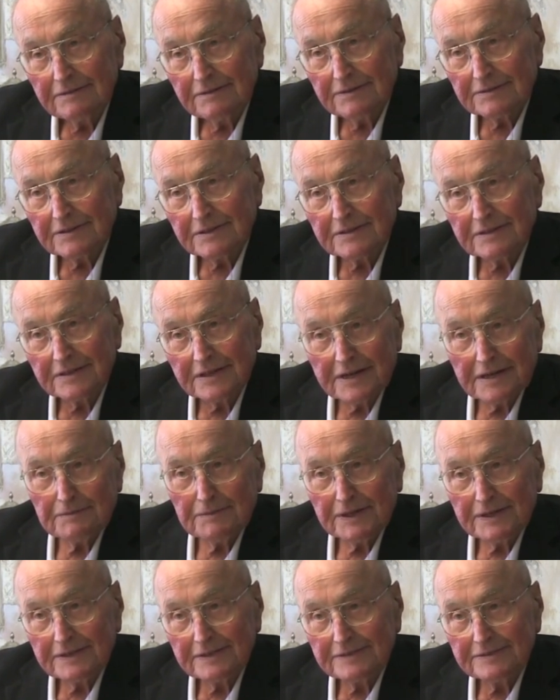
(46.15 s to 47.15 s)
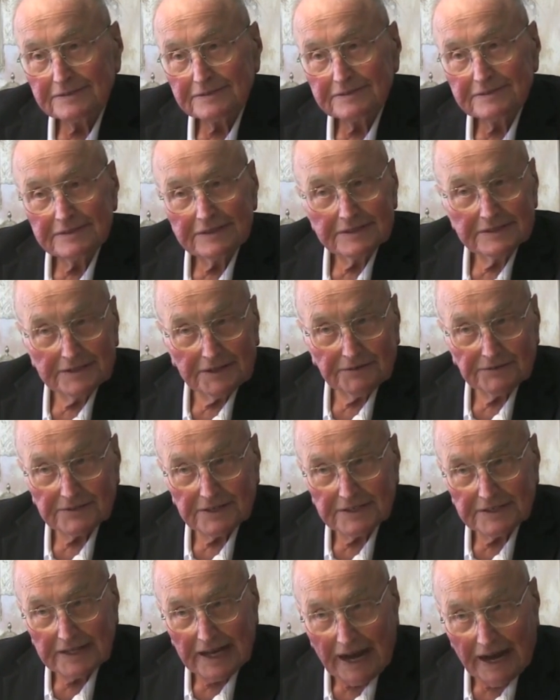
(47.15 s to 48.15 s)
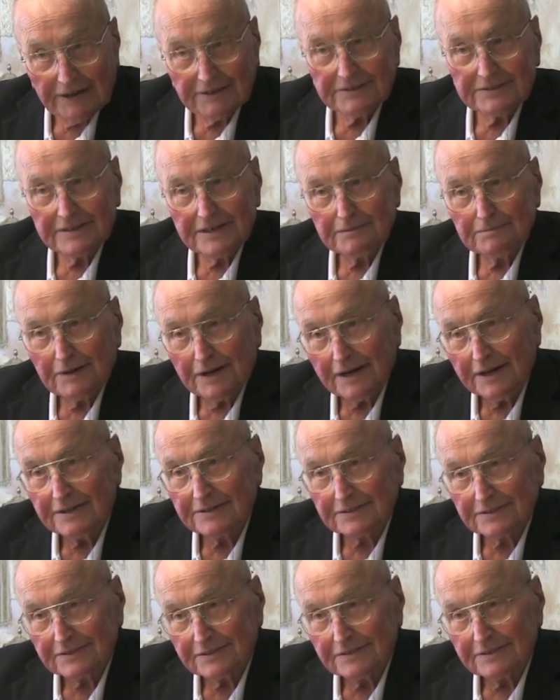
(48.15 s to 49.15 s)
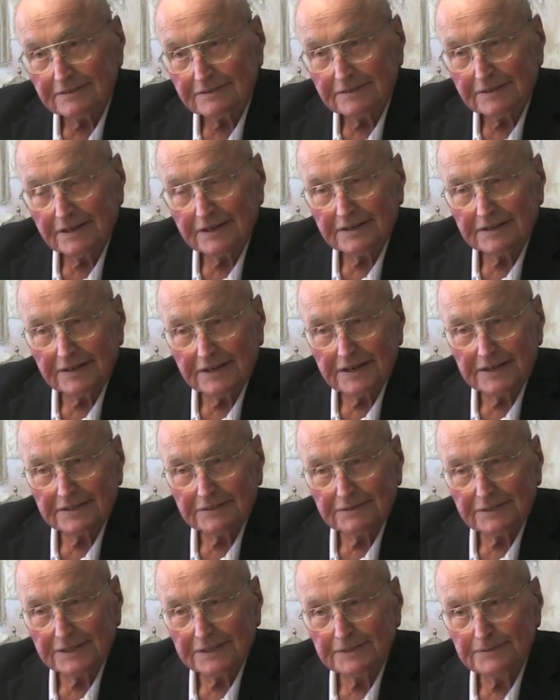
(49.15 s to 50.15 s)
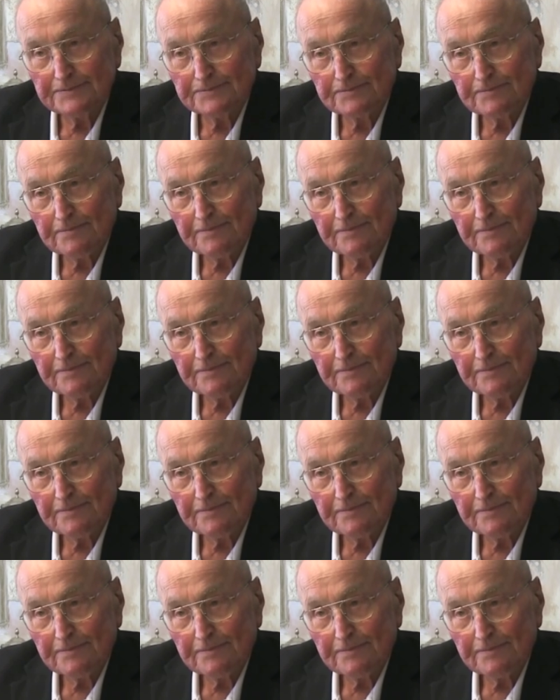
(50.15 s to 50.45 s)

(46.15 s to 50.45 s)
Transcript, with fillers: which is later Jefferson Township High School where I graduated